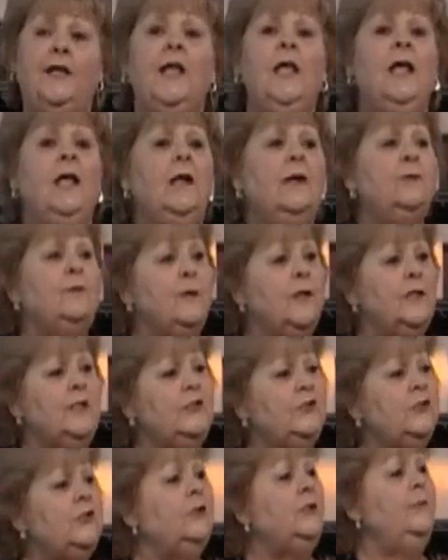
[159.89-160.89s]
it really
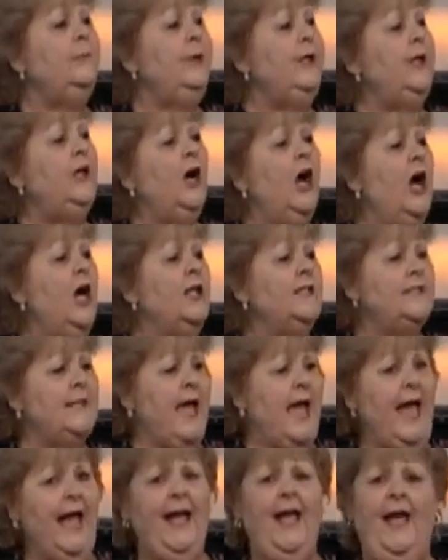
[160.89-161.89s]
shouldn't be cause
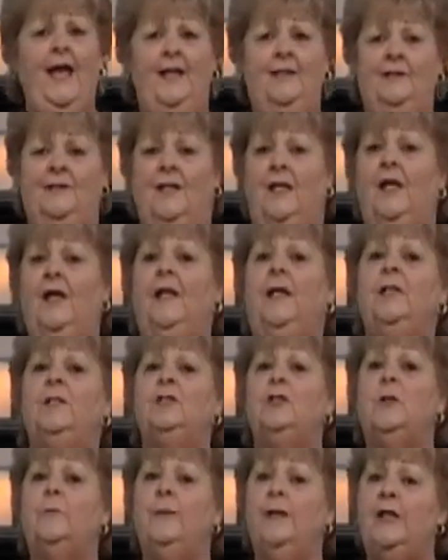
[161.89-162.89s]
and. It
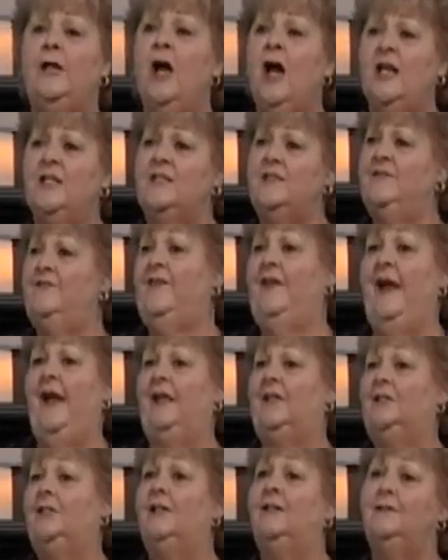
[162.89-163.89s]
should be cause
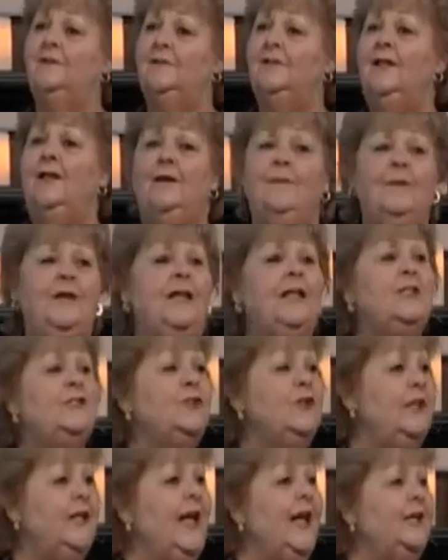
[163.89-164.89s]
effect, because you
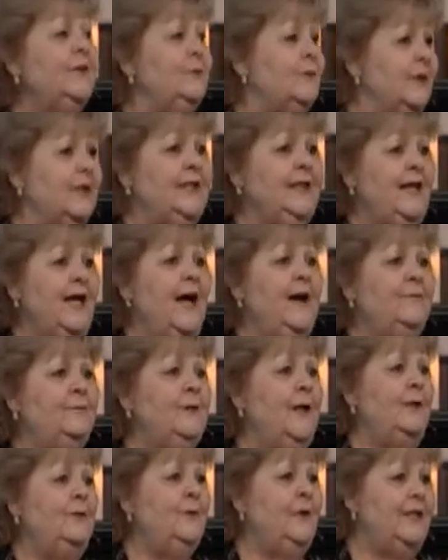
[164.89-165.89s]
can't really have
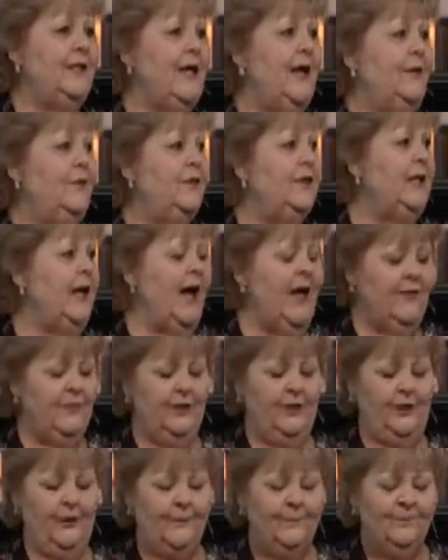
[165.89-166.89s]
one without the
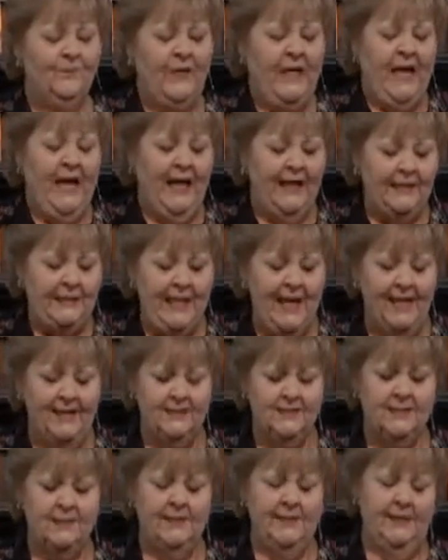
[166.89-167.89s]
other. And
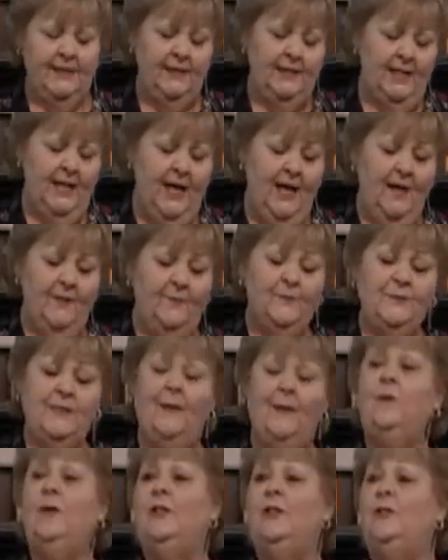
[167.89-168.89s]
lastly,
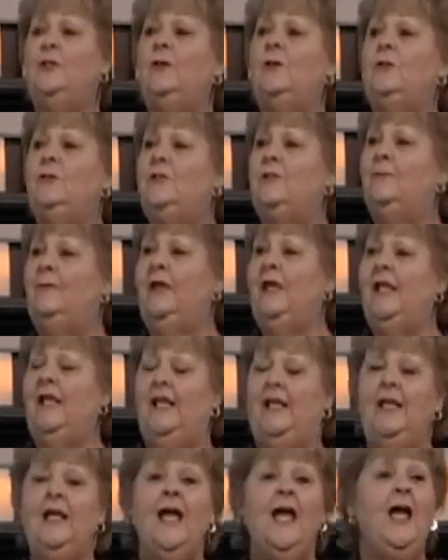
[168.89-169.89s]
someone new to
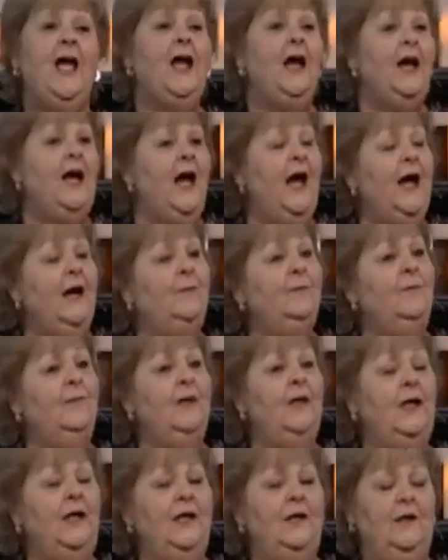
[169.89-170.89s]
me,
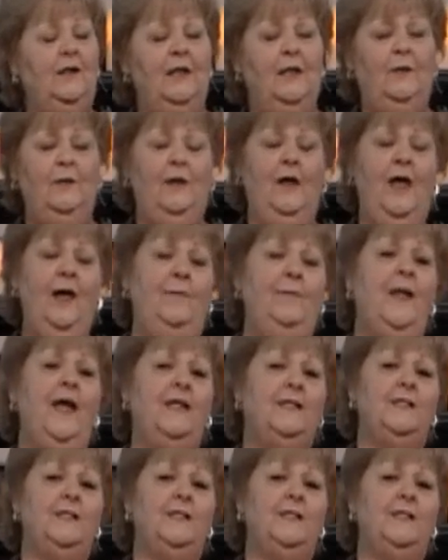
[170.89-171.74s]
I met